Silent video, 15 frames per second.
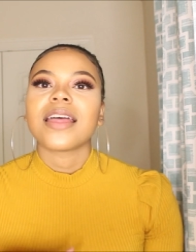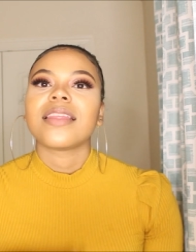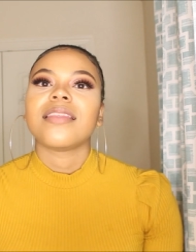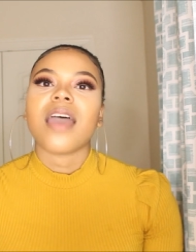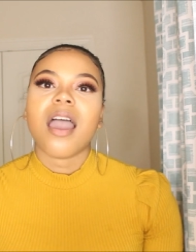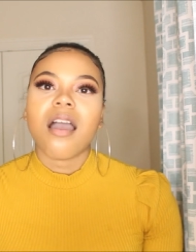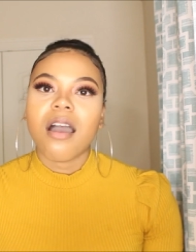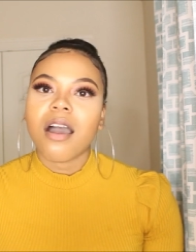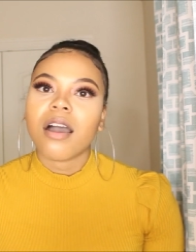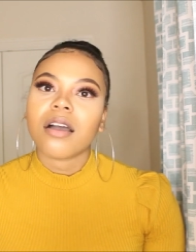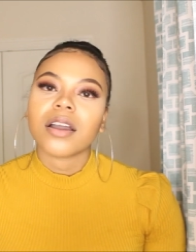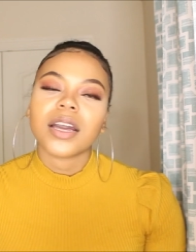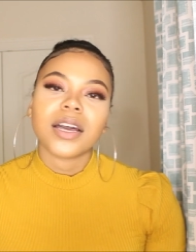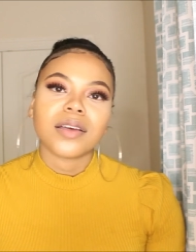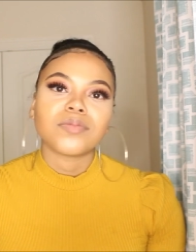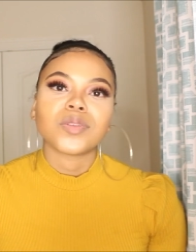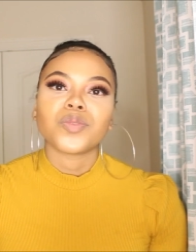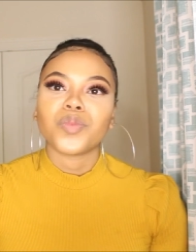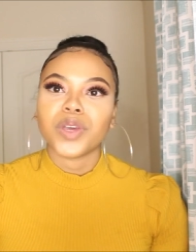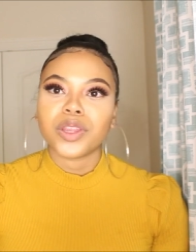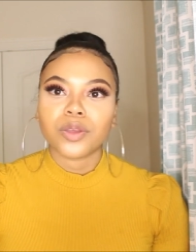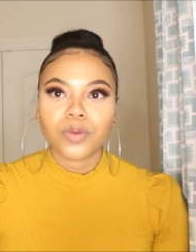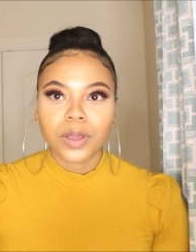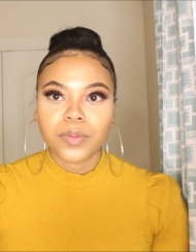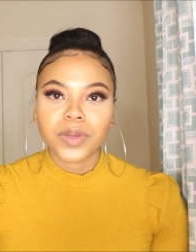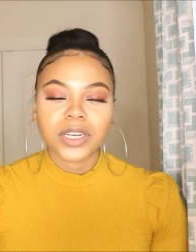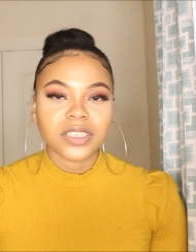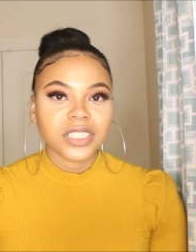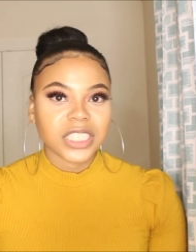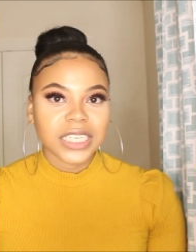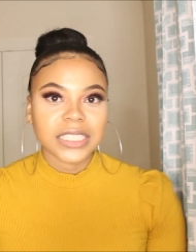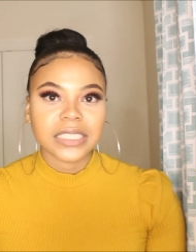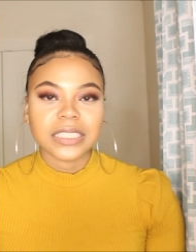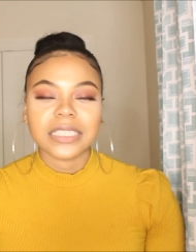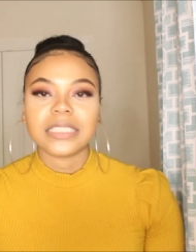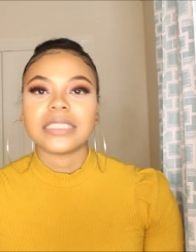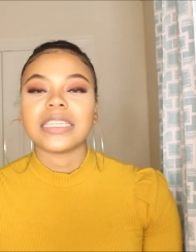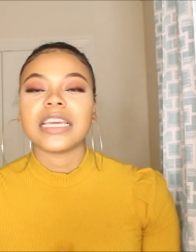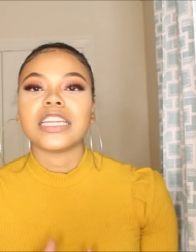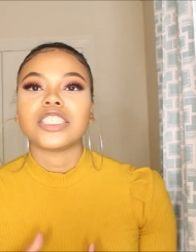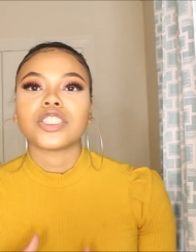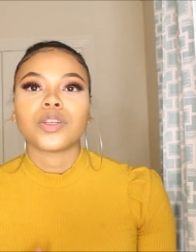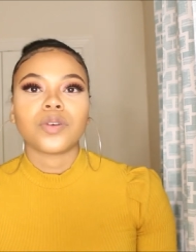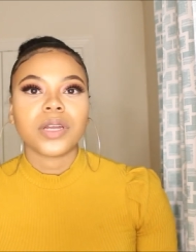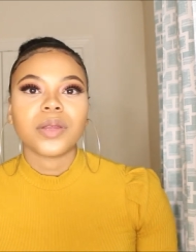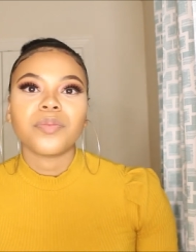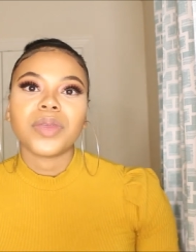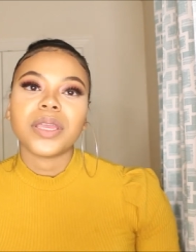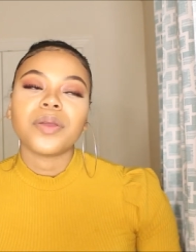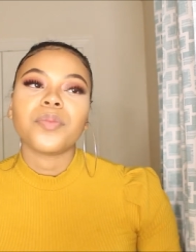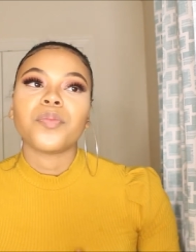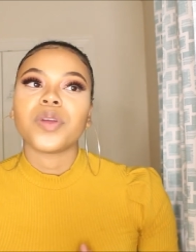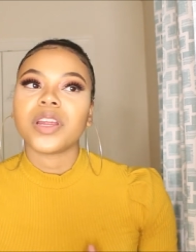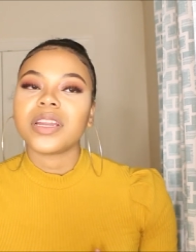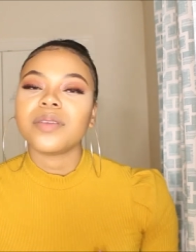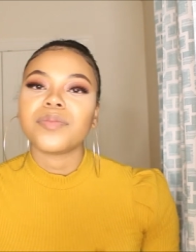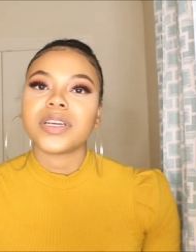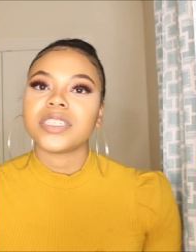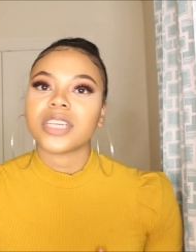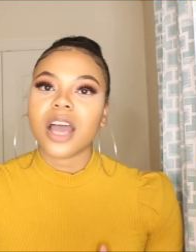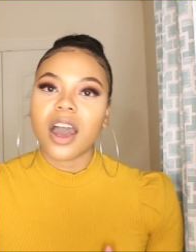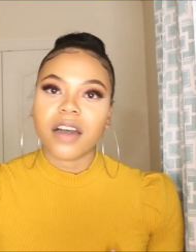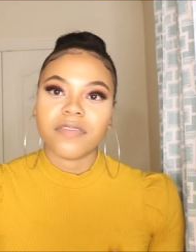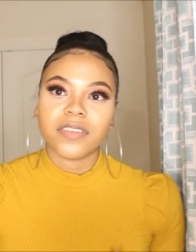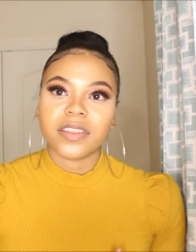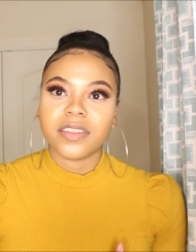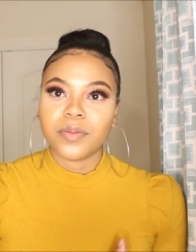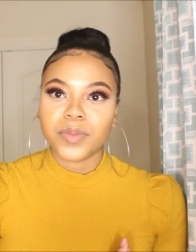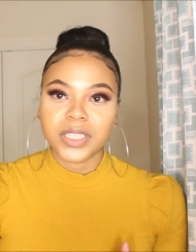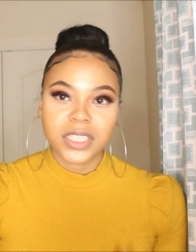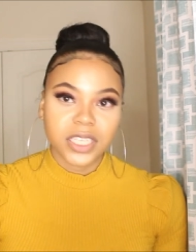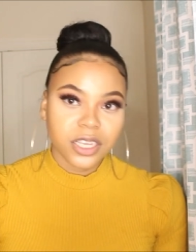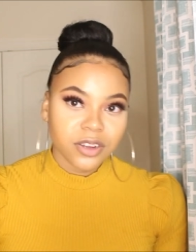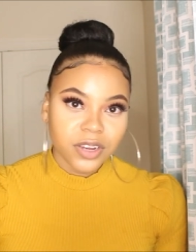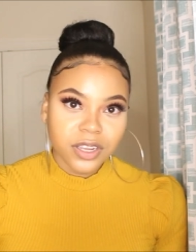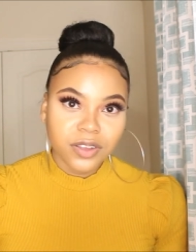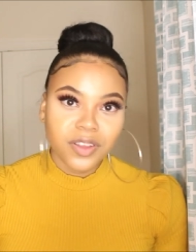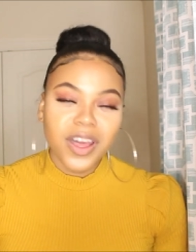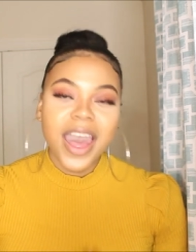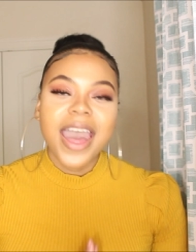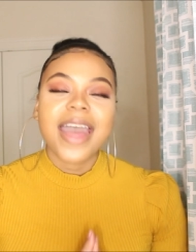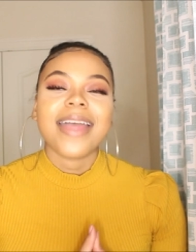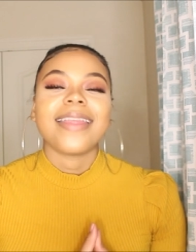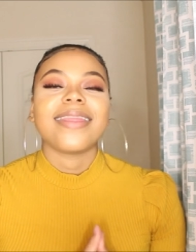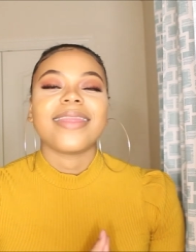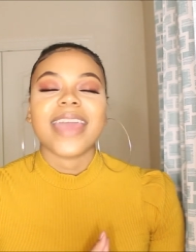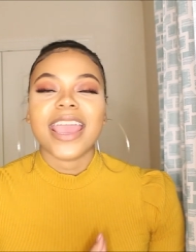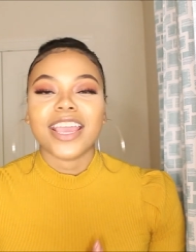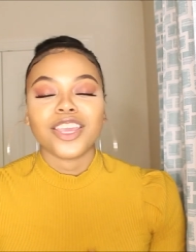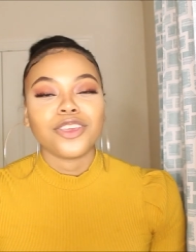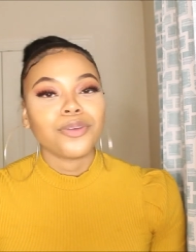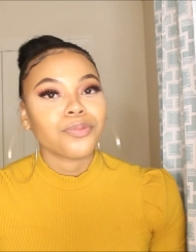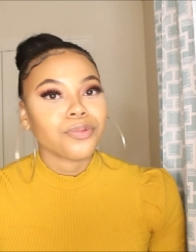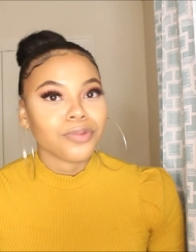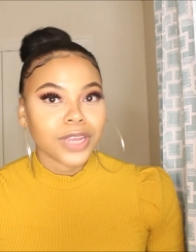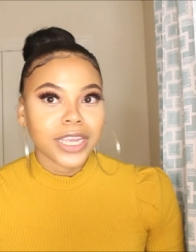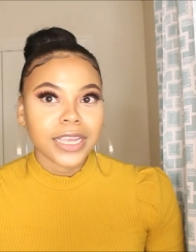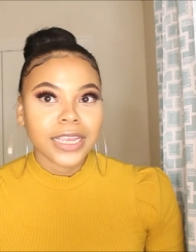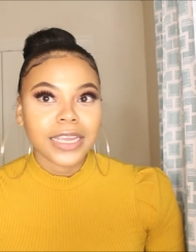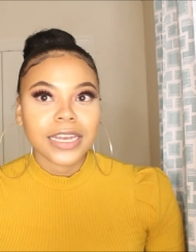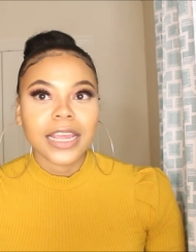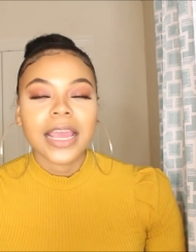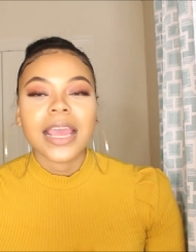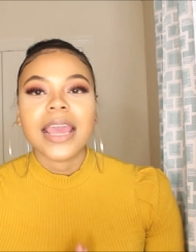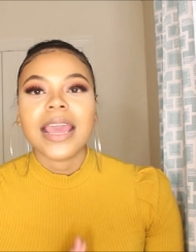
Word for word: That all comes with criminal justice, and it's going to be pretty much off of the material that you read.